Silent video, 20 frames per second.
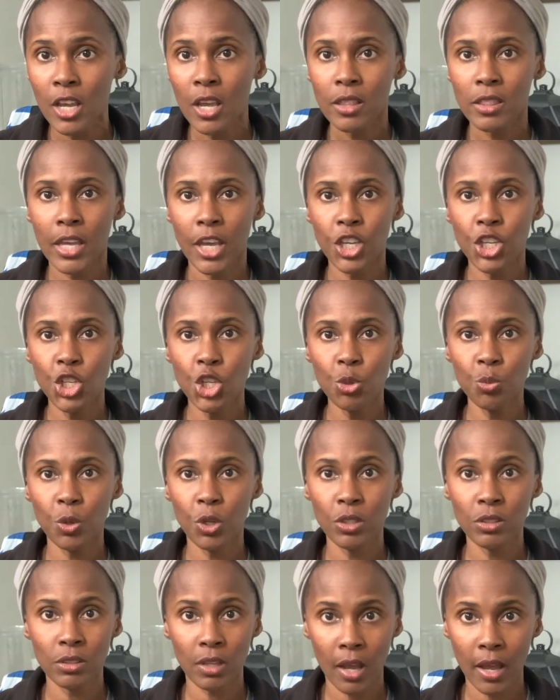that you
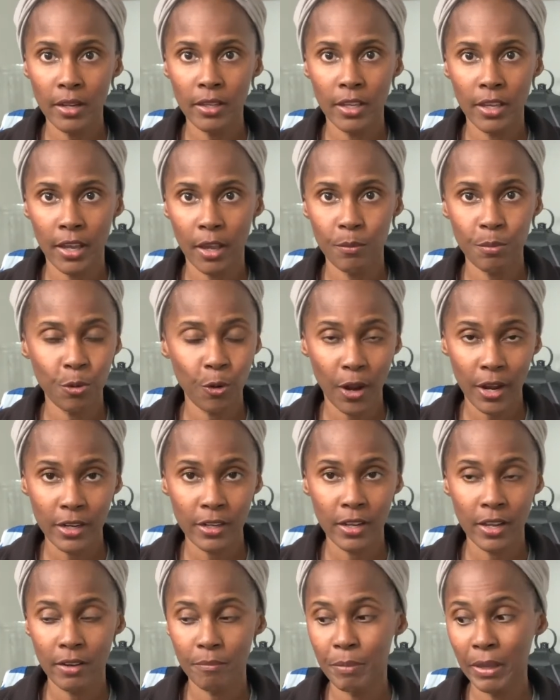will not get
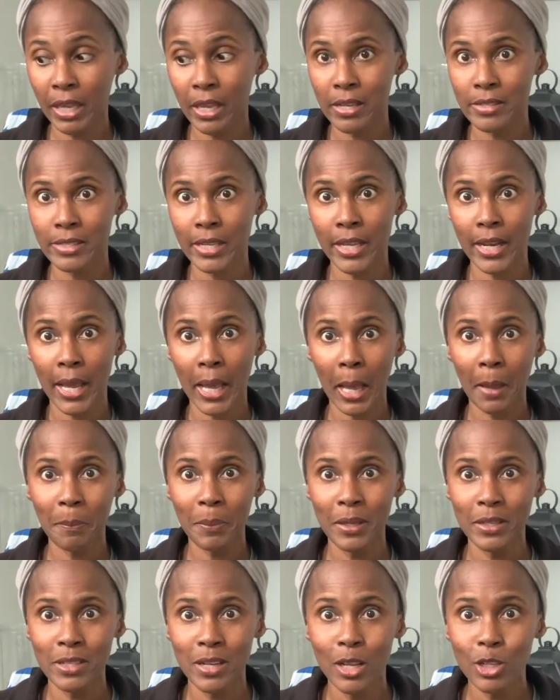pregnant, because it
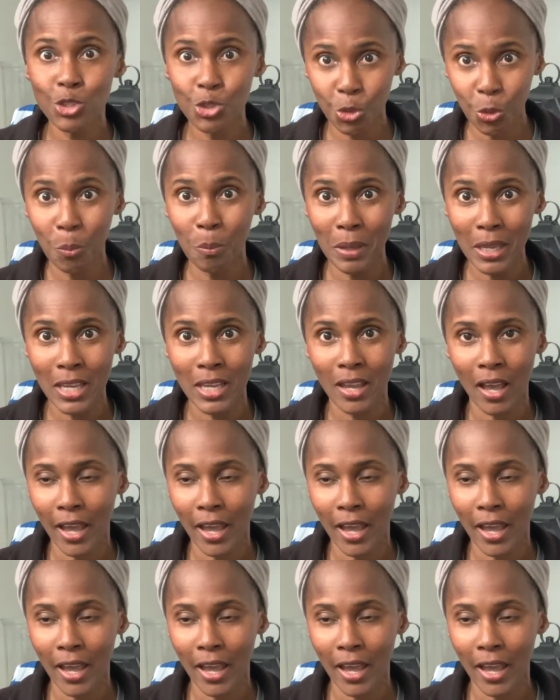happened to me.